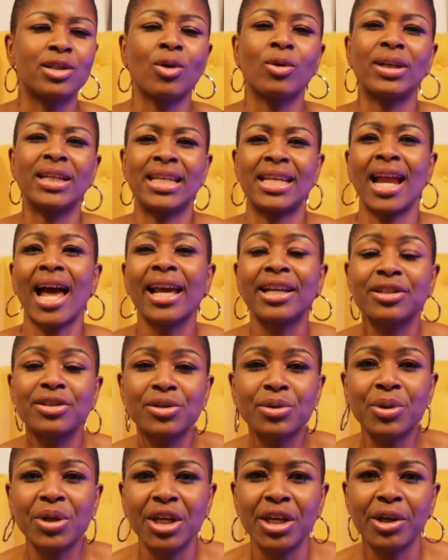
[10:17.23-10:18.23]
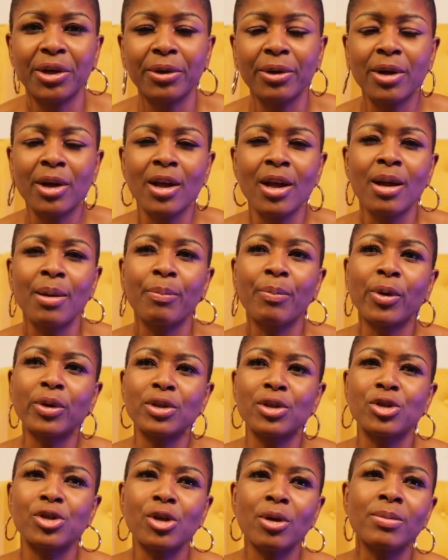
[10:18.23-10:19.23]
nice to hear,
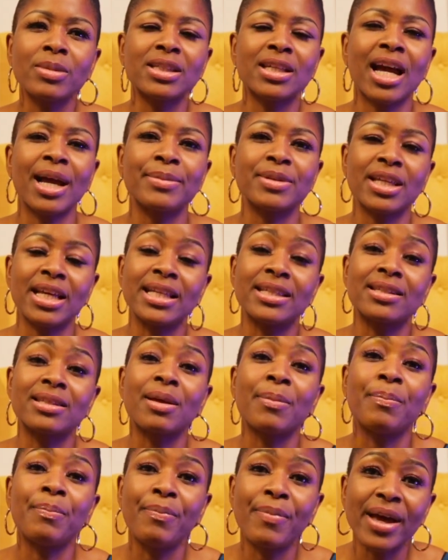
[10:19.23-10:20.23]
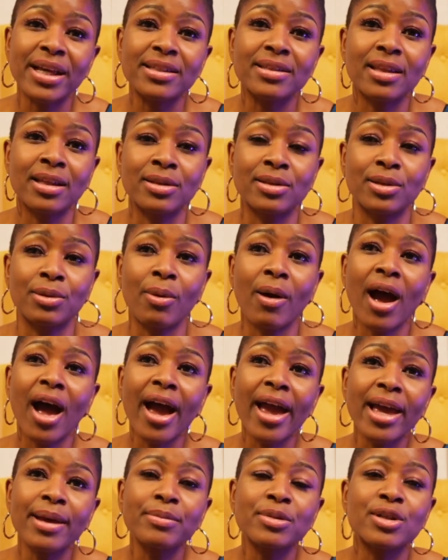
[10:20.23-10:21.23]
but sometimes it's the best thing to do.
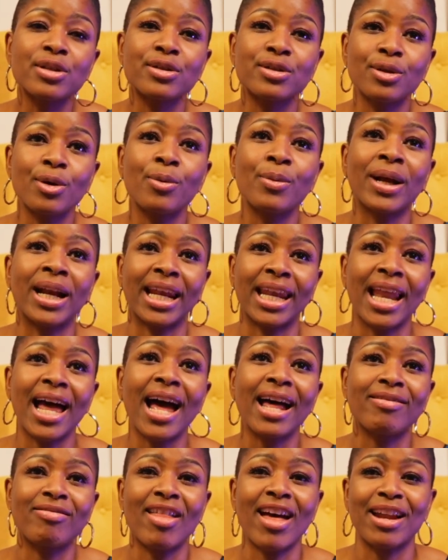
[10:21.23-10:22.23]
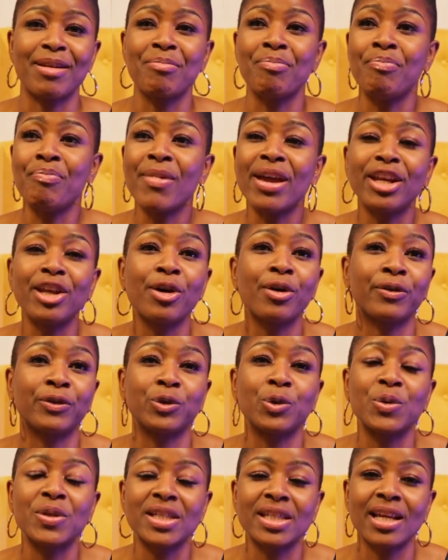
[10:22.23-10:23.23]
I am so glad that many of
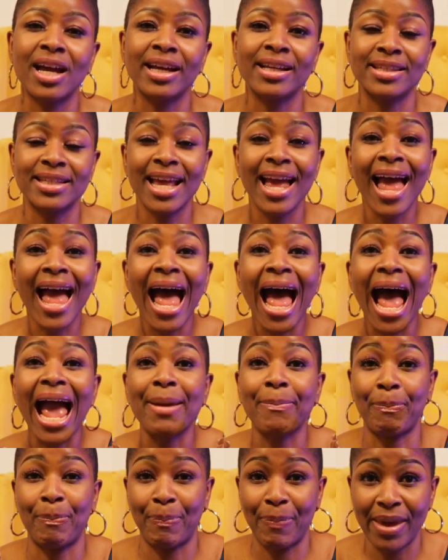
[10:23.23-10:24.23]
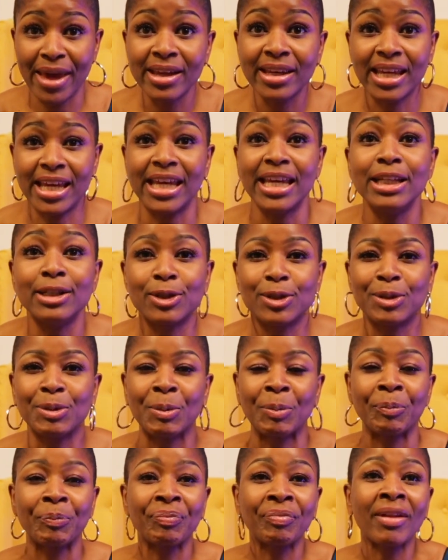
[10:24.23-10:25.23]
those signs I paid heed
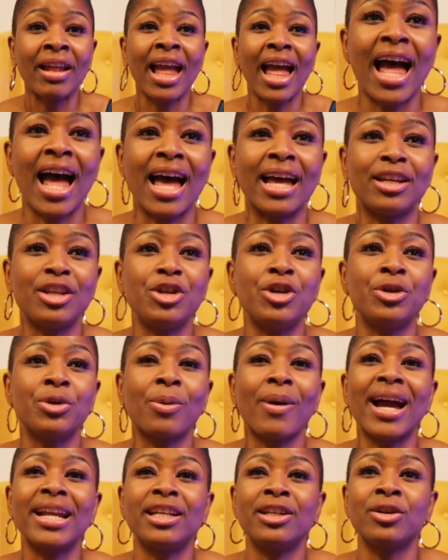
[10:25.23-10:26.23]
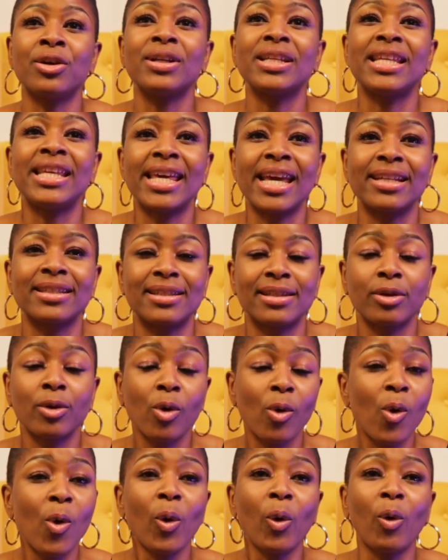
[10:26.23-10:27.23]
to, and I did not get,
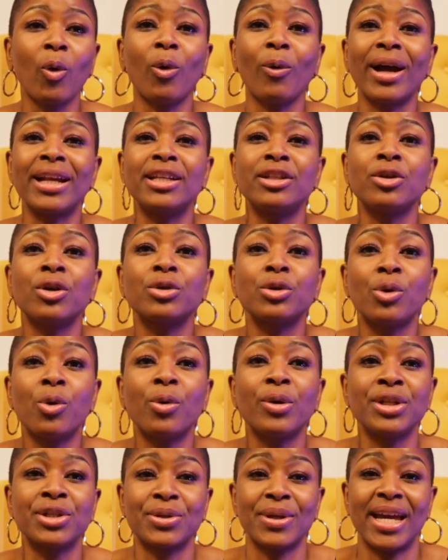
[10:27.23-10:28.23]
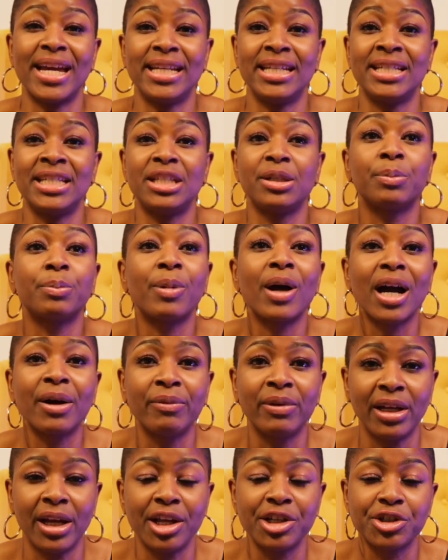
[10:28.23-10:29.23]
or I did not go into any deeper
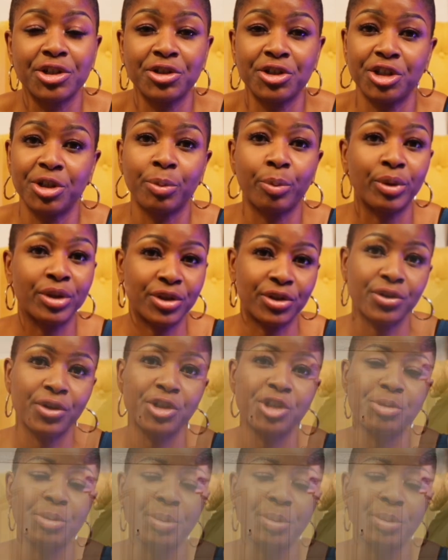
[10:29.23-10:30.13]
relationship with such